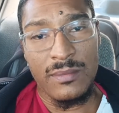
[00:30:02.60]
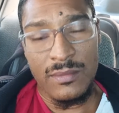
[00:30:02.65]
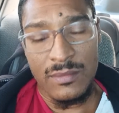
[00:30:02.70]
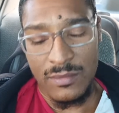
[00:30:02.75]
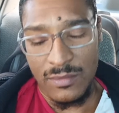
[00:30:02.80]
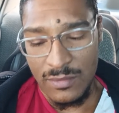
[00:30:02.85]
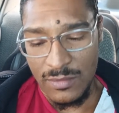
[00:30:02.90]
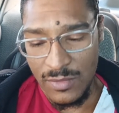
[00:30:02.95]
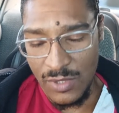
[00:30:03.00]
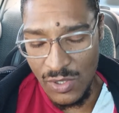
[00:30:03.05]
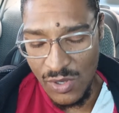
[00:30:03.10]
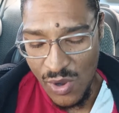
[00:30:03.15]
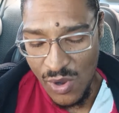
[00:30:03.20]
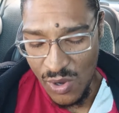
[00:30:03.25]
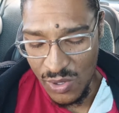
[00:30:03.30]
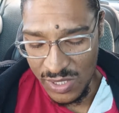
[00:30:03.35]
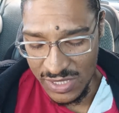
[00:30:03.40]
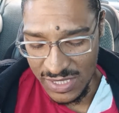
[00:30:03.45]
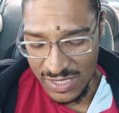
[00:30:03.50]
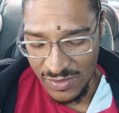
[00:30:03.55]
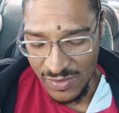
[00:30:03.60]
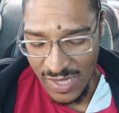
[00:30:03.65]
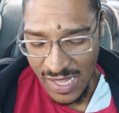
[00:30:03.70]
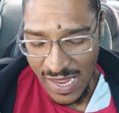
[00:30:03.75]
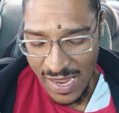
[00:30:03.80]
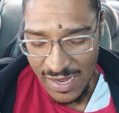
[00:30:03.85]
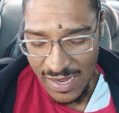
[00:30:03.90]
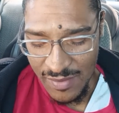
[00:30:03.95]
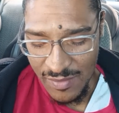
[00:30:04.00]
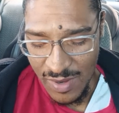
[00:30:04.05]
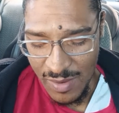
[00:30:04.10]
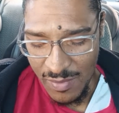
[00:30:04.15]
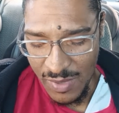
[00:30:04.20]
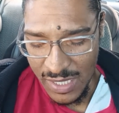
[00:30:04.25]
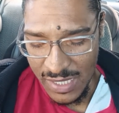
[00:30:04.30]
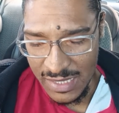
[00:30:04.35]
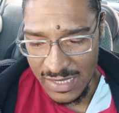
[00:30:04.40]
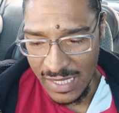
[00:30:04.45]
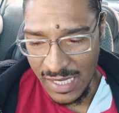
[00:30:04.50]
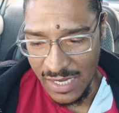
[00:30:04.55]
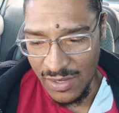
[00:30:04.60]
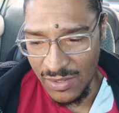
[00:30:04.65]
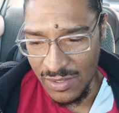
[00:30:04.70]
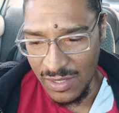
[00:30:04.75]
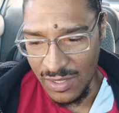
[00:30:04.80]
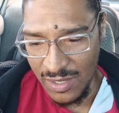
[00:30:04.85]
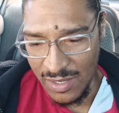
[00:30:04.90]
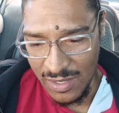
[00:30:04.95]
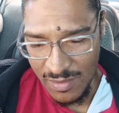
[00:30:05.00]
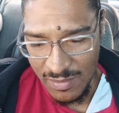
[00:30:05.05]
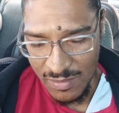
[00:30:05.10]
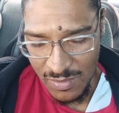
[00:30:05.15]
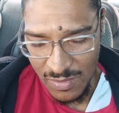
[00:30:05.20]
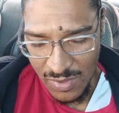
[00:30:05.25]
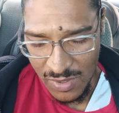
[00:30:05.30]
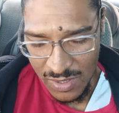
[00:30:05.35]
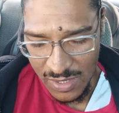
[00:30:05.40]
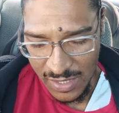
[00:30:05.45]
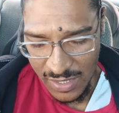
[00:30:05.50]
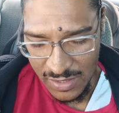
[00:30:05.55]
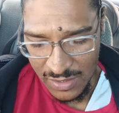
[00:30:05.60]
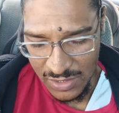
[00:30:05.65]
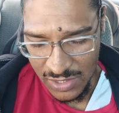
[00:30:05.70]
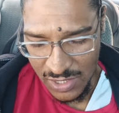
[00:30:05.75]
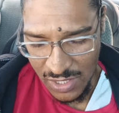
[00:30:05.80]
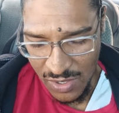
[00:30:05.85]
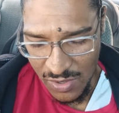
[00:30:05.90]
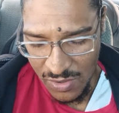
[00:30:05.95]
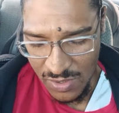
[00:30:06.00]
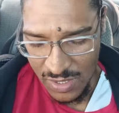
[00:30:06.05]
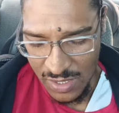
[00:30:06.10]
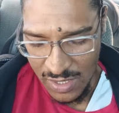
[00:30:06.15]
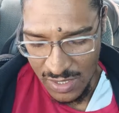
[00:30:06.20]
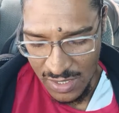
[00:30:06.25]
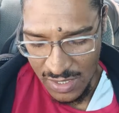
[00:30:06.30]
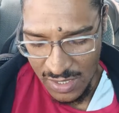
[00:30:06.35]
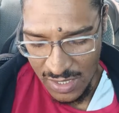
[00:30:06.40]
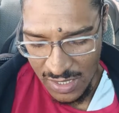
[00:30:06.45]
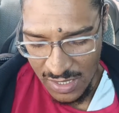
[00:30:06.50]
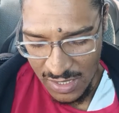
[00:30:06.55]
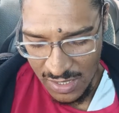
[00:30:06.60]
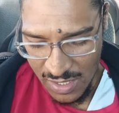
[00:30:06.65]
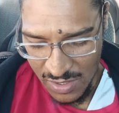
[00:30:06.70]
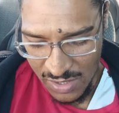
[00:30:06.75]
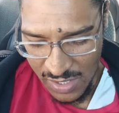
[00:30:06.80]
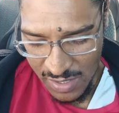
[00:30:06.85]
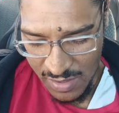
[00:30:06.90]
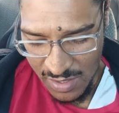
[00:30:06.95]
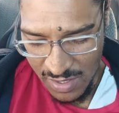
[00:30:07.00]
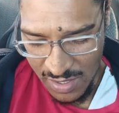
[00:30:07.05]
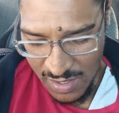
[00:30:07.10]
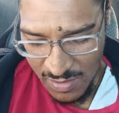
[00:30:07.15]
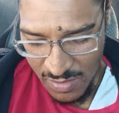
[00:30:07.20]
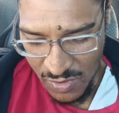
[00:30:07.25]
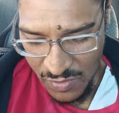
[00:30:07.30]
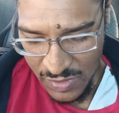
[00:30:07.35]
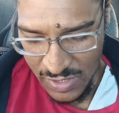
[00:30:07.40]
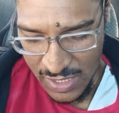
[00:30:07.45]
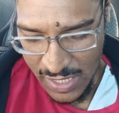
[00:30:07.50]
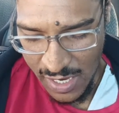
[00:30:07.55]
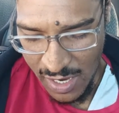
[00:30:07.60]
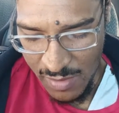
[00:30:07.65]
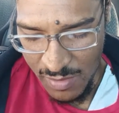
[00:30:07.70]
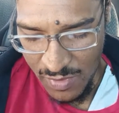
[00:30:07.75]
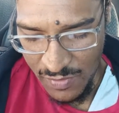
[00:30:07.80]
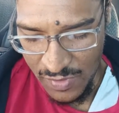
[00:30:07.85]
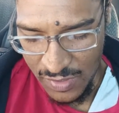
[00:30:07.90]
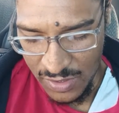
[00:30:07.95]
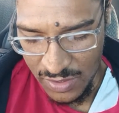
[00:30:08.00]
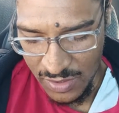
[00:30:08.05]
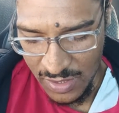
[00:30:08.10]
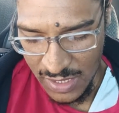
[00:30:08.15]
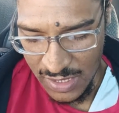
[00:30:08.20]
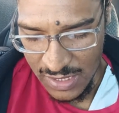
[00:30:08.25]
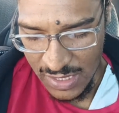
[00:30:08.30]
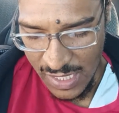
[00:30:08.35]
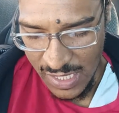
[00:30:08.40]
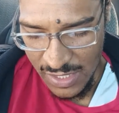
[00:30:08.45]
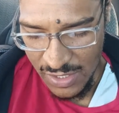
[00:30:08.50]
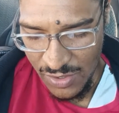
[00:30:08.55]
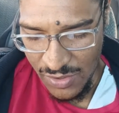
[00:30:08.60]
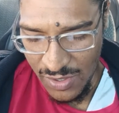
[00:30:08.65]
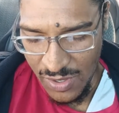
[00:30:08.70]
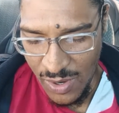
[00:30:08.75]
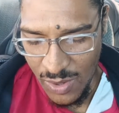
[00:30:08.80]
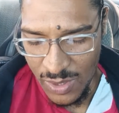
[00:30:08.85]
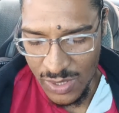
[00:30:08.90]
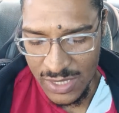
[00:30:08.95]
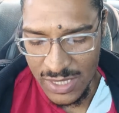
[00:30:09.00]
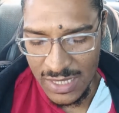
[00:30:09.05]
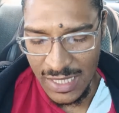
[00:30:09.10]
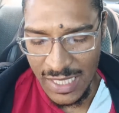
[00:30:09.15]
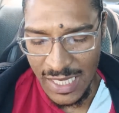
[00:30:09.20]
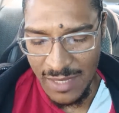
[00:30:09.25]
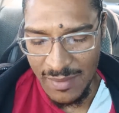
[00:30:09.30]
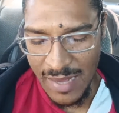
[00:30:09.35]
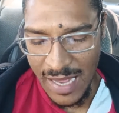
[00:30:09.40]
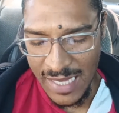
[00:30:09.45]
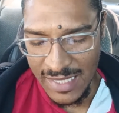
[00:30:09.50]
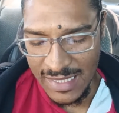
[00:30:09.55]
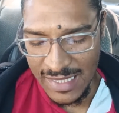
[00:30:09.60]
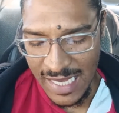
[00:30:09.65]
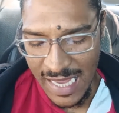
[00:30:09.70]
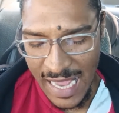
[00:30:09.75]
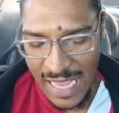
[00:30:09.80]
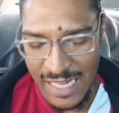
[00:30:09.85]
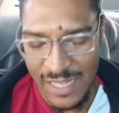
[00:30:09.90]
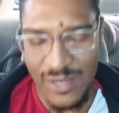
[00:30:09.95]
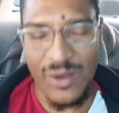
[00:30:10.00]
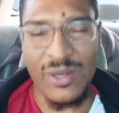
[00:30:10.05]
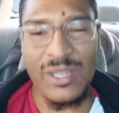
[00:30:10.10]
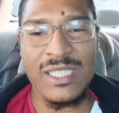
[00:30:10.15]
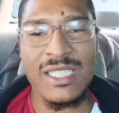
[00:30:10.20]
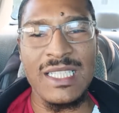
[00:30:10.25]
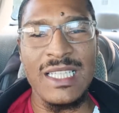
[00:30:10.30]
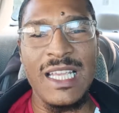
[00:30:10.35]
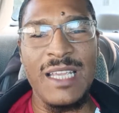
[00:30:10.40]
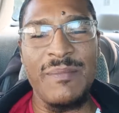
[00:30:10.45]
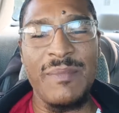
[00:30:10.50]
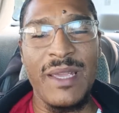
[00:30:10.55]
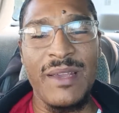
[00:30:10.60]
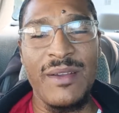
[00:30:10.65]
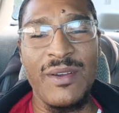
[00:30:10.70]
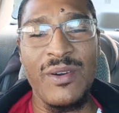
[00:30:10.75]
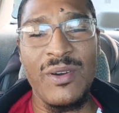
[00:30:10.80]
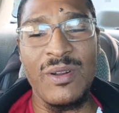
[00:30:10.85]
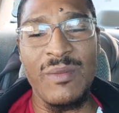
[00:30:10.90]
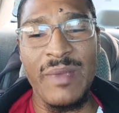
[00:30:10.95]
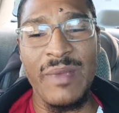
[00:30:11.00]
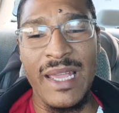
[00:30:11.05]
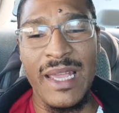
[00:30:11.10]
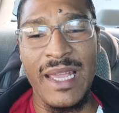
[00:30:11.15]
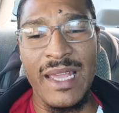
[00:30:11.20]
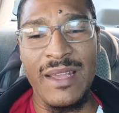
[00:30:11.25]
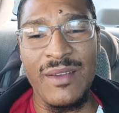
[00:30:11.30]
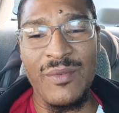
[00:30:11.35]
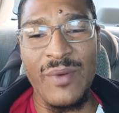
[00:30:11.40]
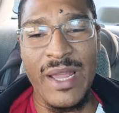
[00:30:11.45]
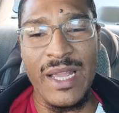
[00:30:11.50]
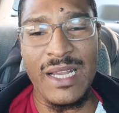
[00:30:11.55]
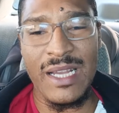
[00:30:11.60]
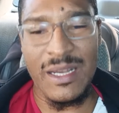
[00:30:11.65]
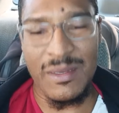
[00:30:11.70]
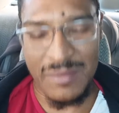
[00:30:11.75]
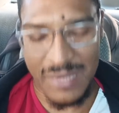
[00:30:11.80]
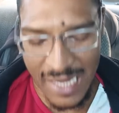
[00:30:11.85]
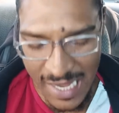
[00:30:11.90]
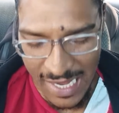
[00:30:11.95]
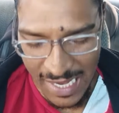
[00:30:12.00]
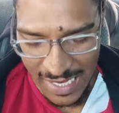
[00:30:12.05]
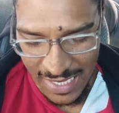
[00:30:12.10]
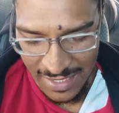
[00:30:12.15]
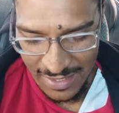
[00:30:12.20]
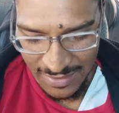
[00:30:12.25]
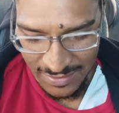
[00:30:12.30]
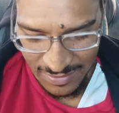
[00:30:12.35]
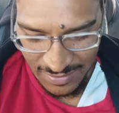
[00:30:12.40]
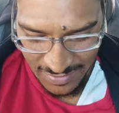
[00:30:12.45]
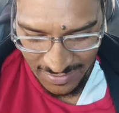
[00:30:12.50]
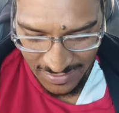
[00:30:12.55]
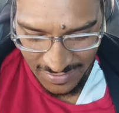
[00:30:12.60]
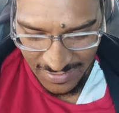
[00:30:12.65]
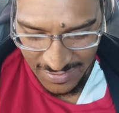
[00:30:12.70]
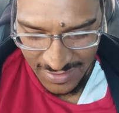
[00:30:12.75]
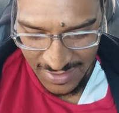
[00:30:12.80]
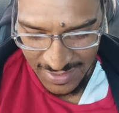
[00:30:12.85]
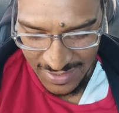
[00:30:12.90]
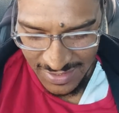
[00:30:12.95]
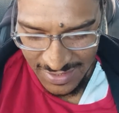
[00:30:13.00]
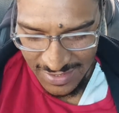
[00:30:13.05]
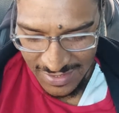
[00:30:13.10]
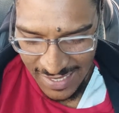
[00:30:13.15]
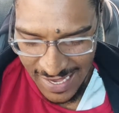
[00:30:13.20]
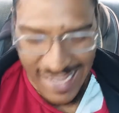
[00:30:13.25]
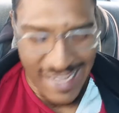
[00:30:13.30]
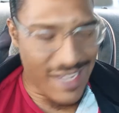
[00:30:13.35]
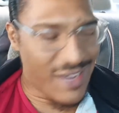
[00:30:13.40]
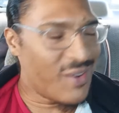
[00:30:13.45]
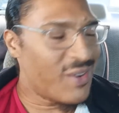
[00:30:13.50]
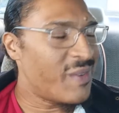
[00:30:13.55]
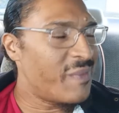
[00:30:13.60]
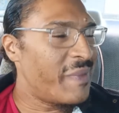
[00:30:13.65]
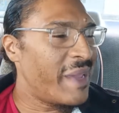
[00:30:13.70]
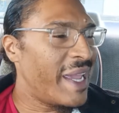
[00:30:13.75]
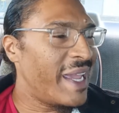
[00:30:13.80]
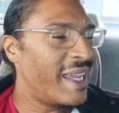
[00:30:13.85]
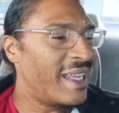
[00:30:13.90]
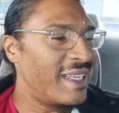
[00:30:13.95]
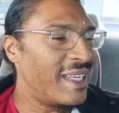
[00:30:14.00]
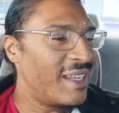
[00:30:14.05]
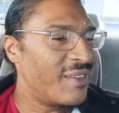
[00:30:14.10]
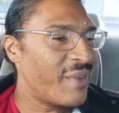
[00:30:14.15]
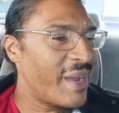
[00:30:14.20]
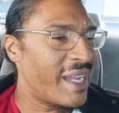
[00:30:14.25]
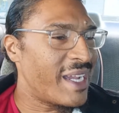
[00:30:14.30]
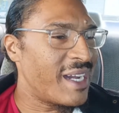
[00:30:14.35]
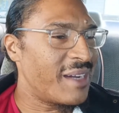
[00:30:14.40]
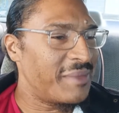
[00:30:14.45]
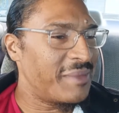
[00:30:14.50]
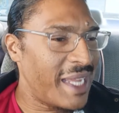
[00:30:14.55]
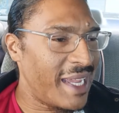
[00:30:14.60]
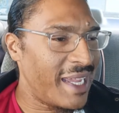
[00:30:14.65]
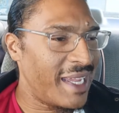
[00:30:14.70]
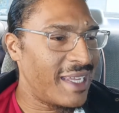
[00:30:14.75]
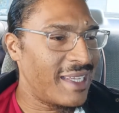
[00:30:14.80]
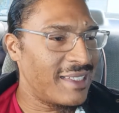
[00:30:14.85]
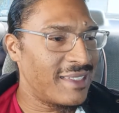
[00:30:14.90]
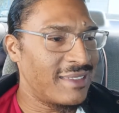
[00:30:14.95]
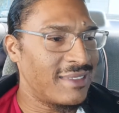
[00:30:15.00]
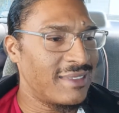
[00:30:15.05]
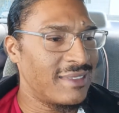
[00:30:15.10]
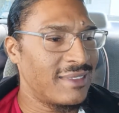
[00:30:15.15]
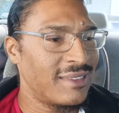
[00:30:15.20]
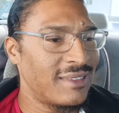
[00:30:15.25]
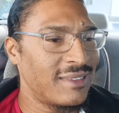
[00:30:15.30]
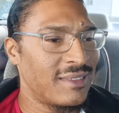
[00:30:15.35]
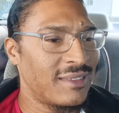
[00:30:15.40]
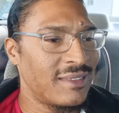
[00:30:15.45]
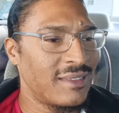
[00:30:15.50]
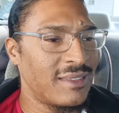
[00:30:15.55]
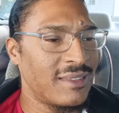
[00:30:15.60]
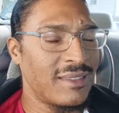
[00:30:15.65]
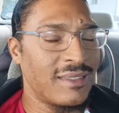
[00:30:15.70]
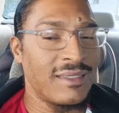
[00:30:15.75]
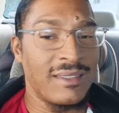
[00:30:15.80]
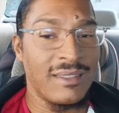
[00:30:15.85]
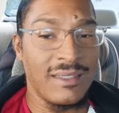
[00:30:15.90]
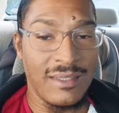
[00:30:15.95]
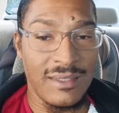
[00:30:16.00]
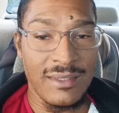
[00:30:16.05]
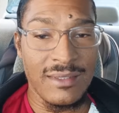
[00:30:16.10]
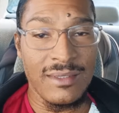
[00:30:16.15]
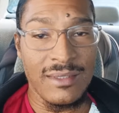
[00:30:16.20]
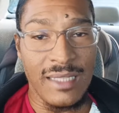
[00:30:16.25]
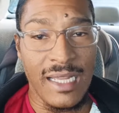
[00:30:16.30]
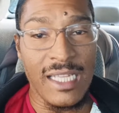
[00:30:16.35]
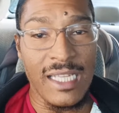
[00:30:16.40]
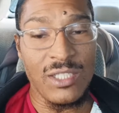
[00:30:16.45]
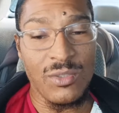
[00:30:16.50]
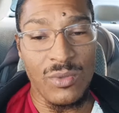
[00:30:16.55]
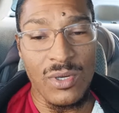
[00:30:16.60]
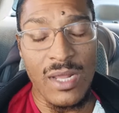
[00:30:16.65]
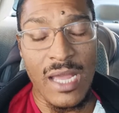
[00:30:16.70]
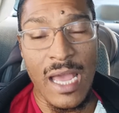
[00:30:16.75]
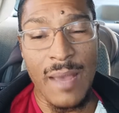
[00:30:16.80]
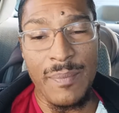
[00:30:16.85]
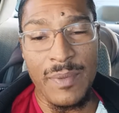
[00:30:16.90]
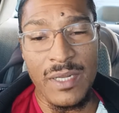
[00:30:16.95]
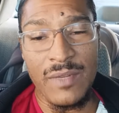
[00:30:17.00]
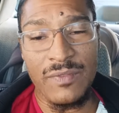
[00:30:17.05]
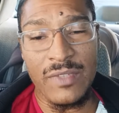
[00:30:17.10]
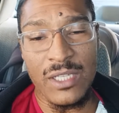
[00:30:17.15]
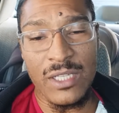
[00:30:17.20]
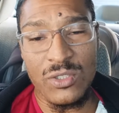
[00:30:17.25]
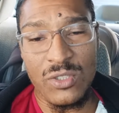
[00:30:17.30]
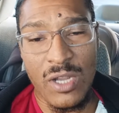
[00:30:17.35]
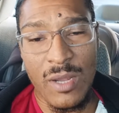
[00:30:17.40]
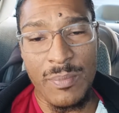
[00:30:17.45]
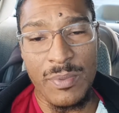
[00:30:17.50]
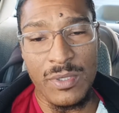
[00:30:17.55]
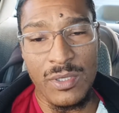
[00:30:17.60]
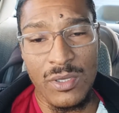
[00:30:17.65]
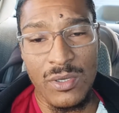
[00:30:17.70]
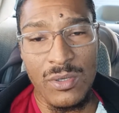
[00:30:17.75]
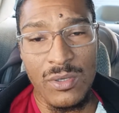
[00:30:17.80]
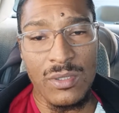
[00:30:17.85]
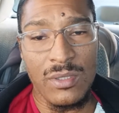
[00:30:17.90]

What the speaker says: You can go to like what he say on that show, on that movie Scary Movie 3. He said you can go to sleep. He said, how you go to sleep and go to bed and wake up dead? How you go to bed and wake up dead? That's what'll happen if they drop a nuke.